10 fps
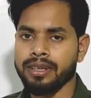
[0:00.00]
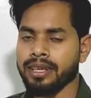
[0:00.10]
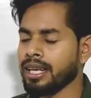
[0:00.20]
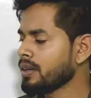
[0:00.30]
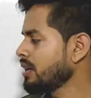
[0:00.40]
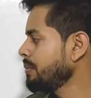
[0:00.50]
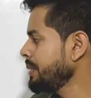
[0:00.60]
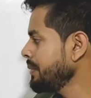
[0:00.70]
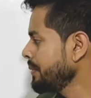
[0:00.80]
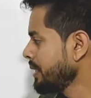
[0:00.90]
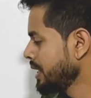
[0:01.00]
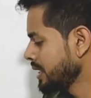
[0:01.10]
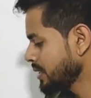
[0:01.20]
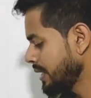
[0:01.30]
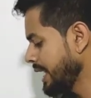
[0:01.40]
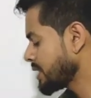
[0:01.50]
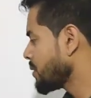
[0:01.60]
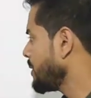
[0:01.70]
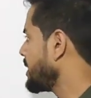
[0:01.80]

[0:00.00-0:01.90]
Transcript: Clear all of you? So next we